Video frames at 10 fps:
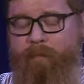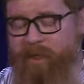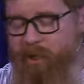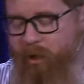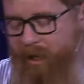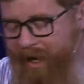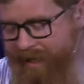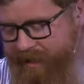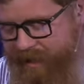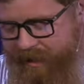And so God
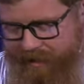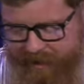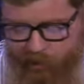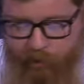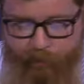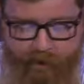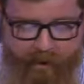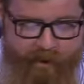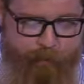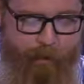is going to continue to bring
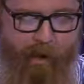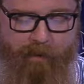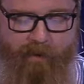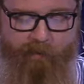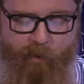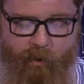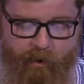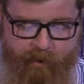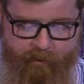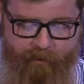this promise to
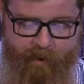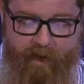fruition.